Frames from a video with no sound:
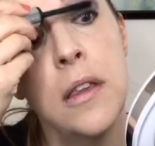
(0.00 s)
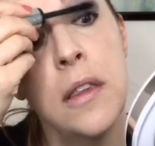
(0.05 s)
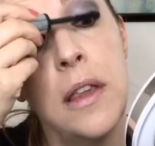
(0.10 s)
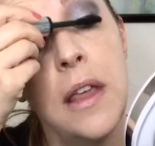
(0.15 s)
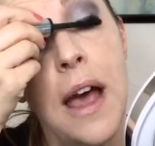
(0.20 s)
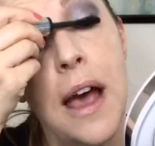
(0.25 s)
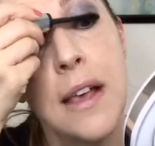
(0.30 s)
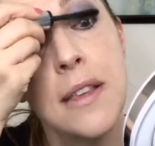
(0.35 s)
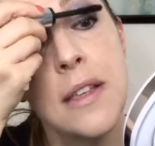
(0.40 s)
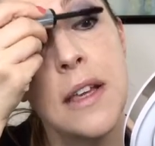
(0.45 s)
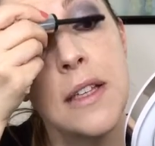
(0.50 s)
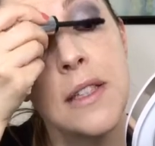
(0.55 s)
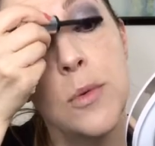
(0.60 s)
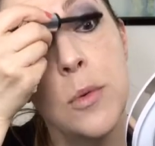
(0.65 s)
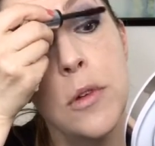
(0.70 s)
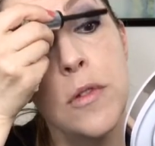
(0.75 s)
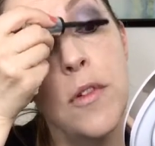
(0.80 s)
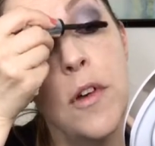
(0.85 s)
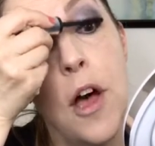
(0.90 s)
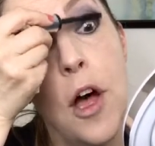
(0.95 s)
the excess
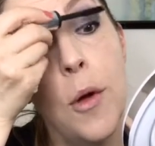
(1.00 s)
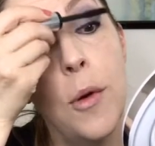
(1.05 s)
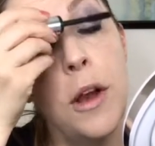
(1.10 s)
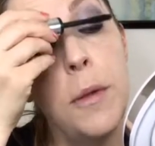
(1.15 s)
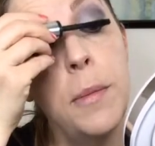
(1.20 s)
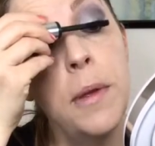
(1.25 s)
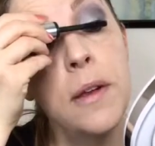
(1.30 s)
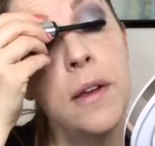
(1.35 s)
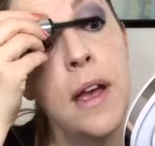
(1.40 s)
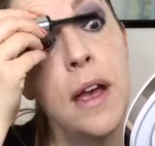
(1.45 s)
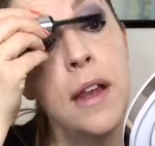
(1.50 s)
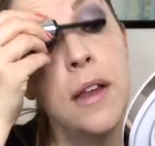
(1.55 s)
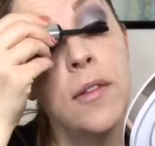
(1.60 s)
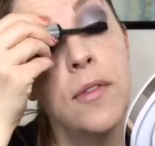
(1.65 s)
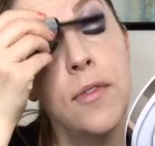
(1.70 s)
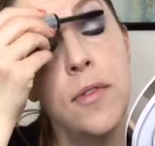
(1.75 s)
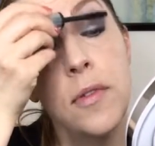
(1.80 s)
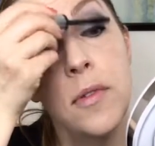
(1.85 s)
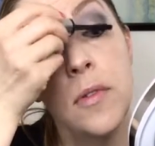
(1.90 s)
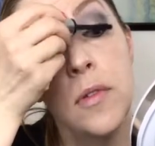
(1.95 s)
will have already been kind
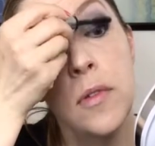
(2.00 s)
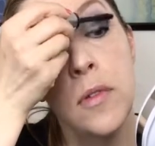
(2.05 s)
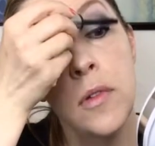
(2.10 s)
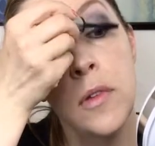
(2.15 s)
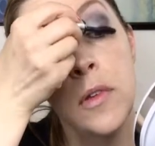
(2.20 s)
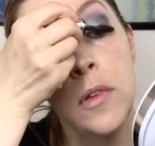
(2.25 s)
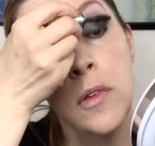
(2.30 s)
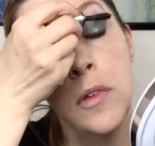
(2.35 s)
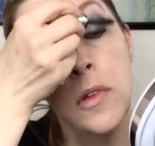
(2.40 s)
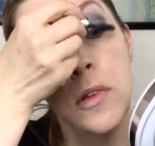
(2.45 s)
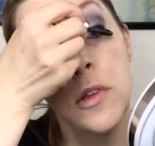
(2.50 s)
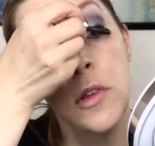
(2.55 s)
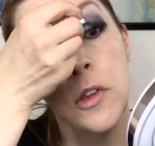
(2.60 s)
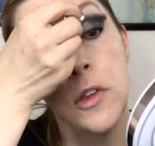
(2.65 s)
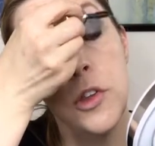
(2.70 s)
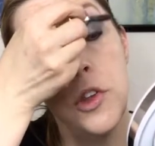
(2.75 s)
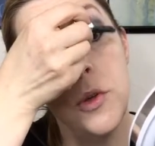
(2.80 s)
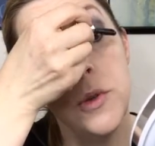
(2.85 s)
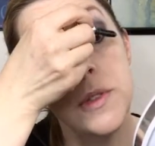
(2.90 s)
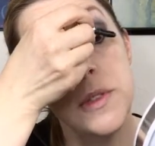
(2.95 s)
of
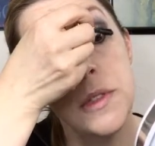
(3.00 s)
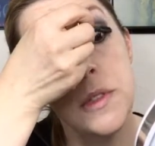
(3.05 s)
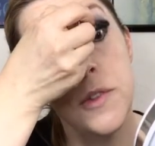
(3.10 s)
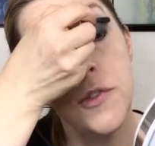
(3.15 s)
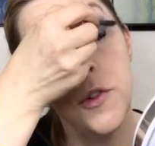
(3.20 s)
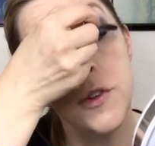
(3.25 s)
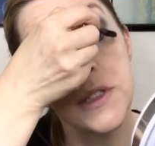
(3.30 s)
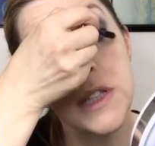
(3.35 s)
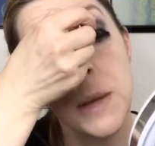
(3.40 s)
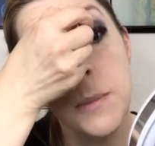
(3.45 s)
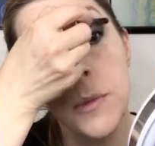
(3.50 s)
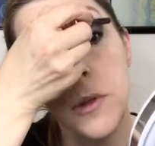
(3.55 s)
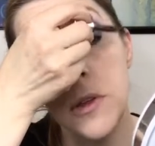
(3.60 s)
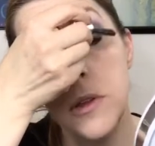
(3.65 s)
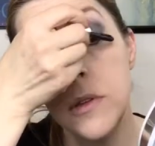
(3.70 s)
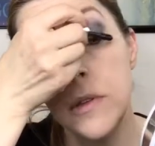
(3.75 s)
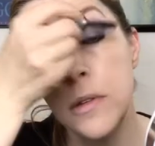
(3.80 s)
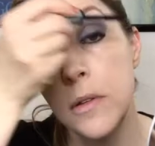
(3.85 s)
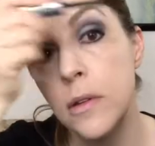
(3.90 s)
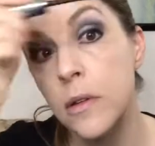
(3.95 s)
used in the first
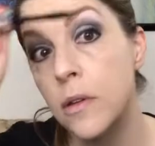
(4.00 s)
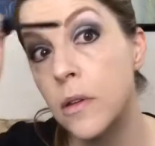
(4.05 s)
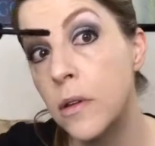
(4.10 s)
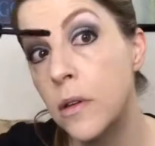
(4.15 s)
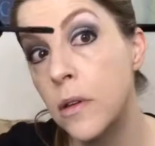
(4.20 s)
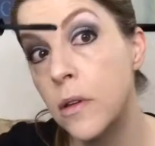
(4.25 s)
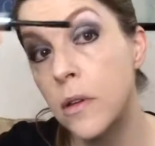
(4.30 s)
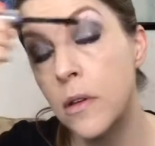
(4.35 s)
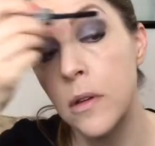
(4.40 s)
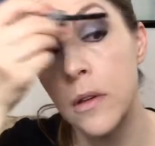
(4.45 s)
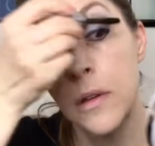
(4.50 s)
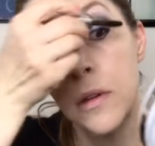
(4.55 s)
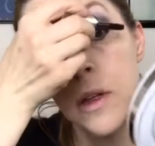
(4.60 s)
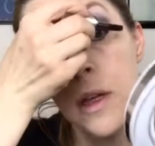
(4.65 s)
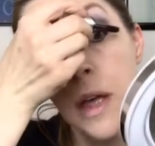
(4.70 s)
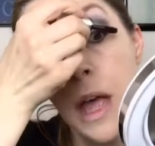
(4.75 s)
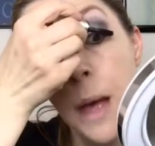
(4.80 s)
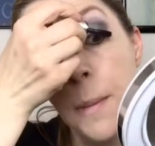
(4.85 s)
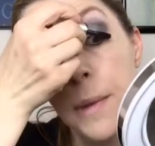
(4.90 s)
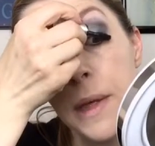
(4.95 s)
couple
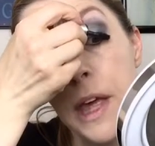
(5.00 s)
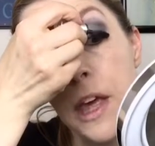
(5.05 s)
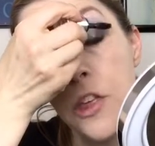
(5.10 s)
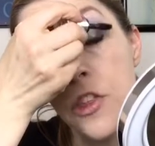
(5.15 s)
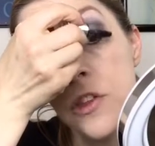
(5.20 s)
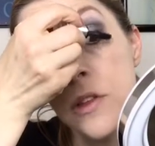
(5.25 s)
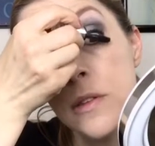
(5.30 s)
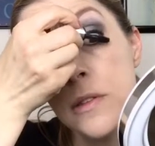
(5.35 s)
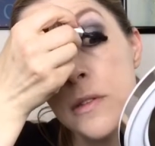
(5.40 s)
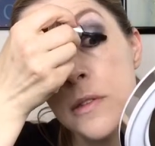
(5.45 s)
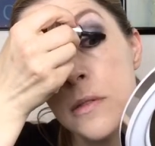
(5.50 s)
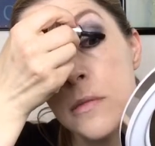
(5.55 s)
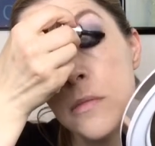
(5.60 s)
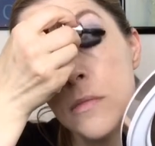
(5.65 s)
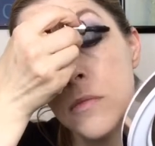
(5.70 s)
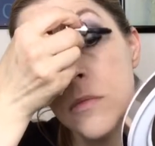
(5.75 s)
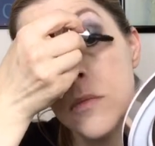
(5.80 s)
applications.